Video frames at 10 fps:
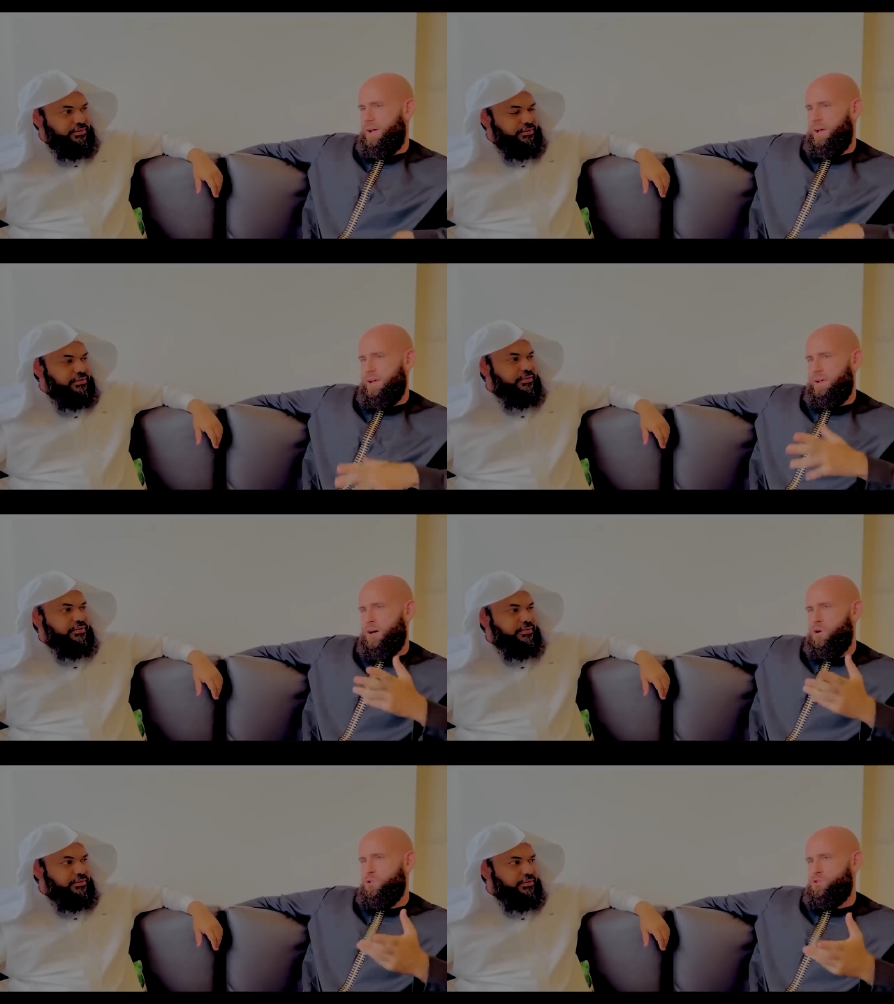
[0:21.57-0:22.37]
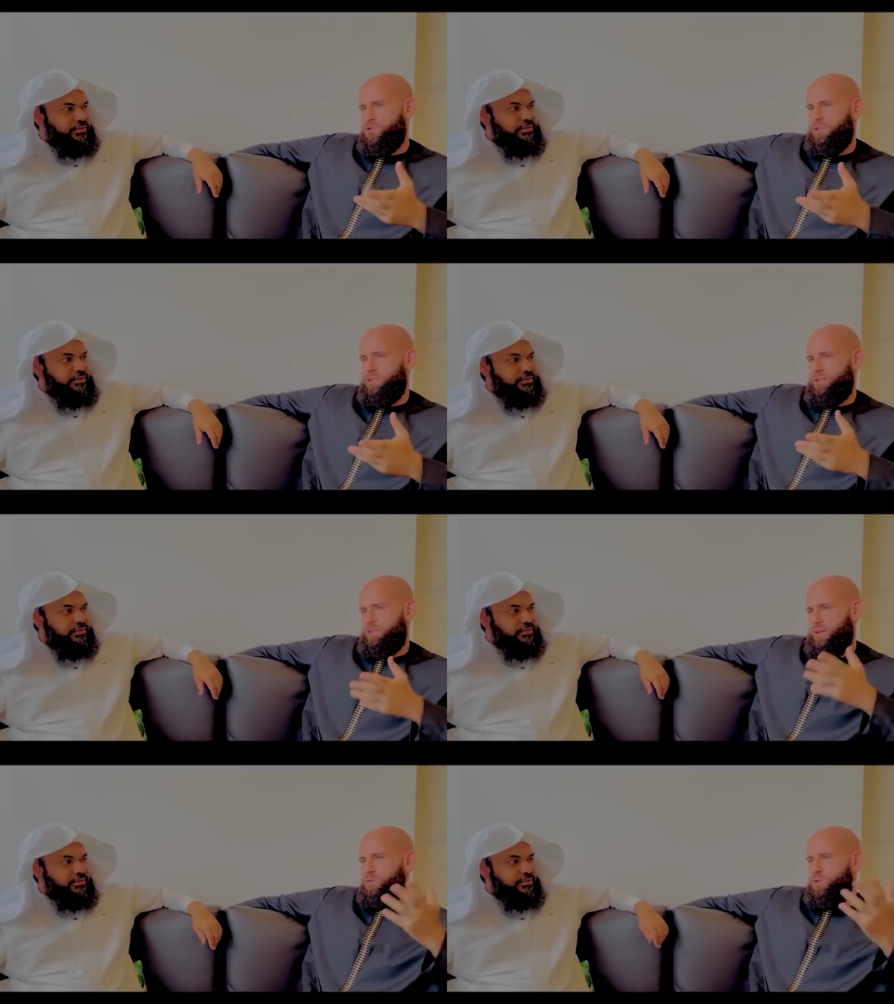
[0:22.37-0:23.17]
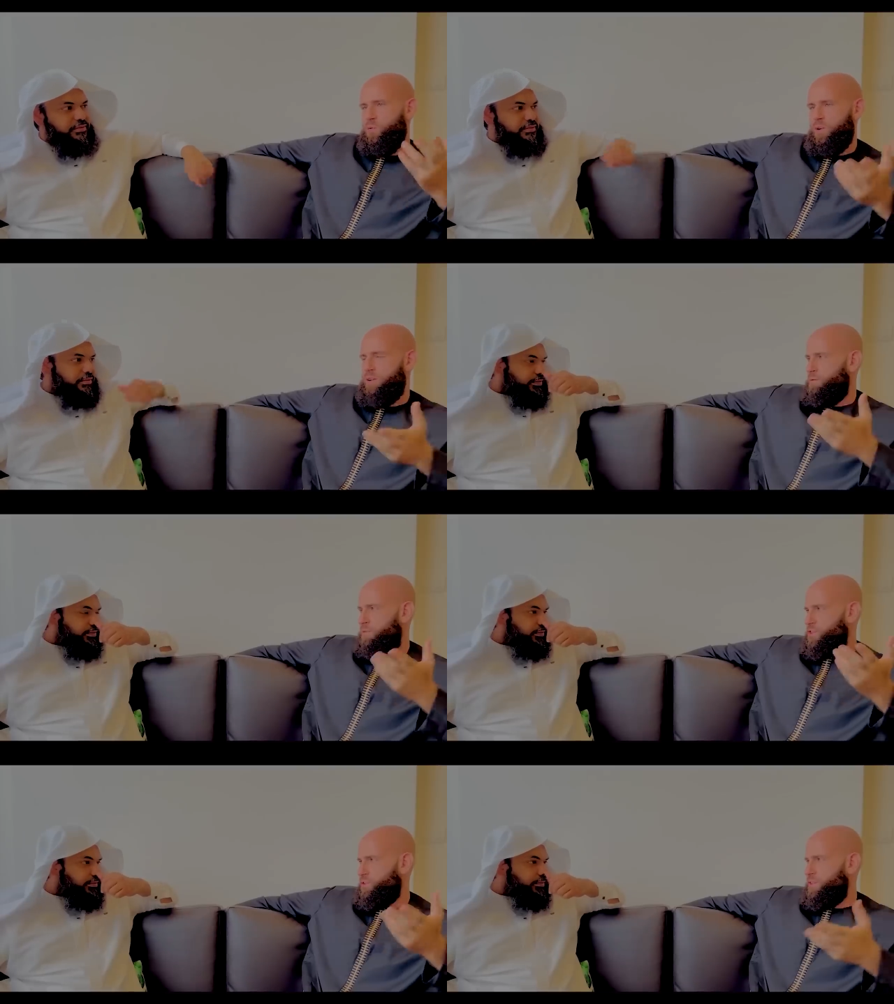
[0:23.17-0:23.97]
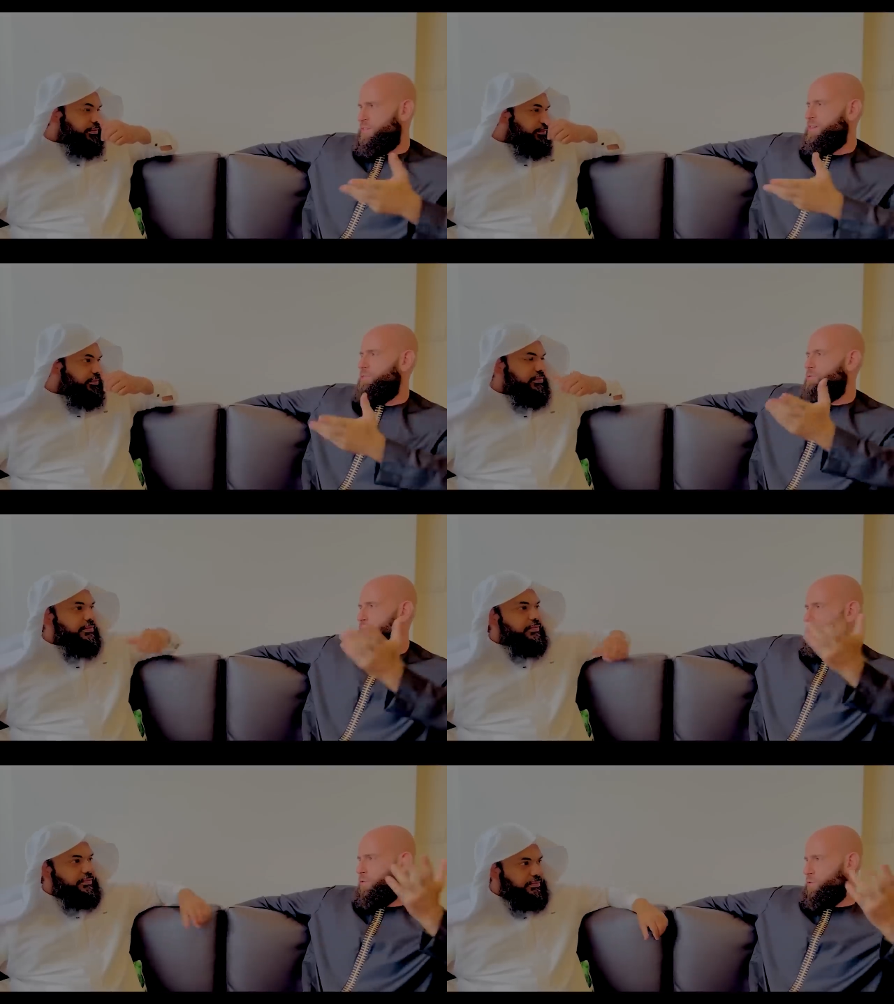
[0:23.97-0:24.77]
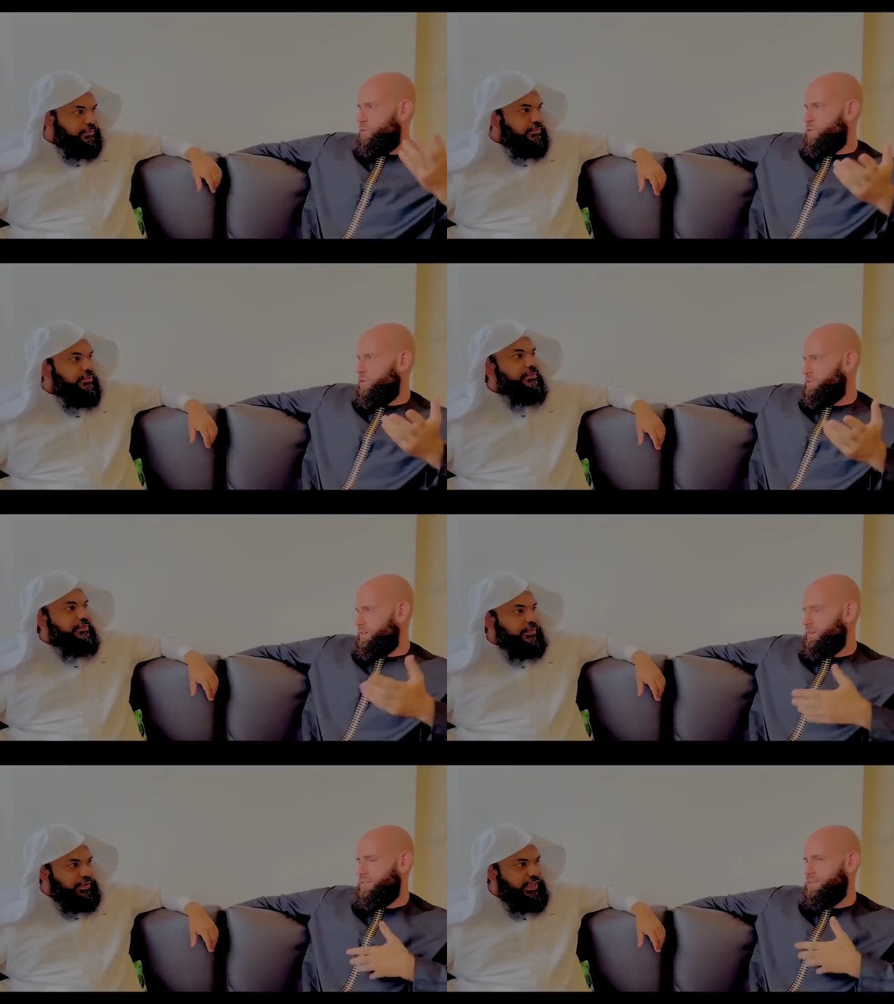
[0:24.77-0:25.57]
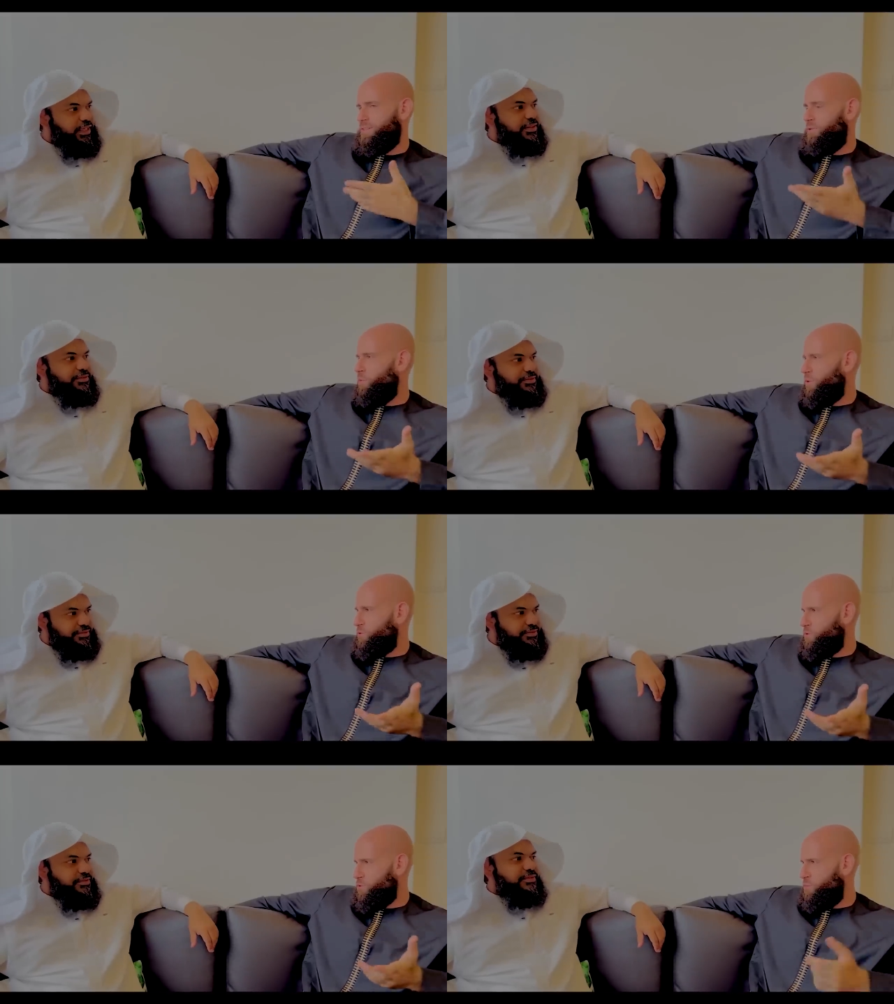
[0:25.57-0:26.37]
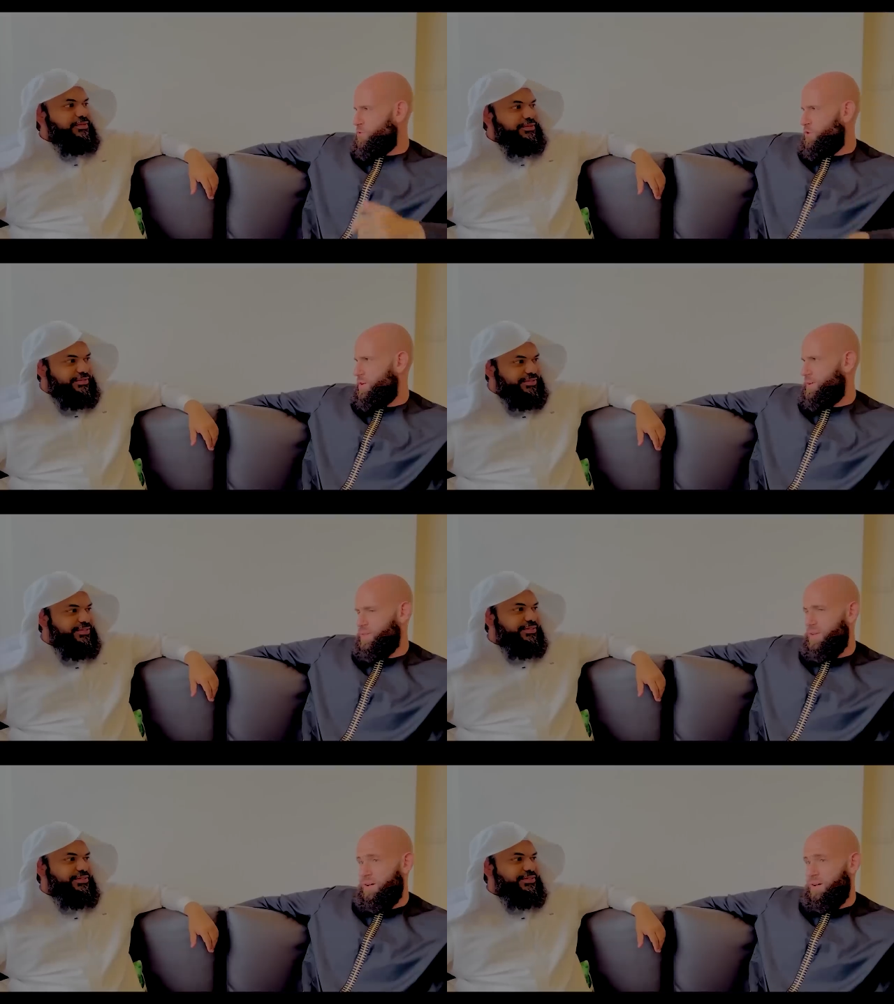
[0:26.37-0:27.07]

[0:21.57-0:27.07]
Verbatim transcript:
Speaker 1: I encountered, if you will, in a vision, the suffering of the world. At least this is how I want to interpret it.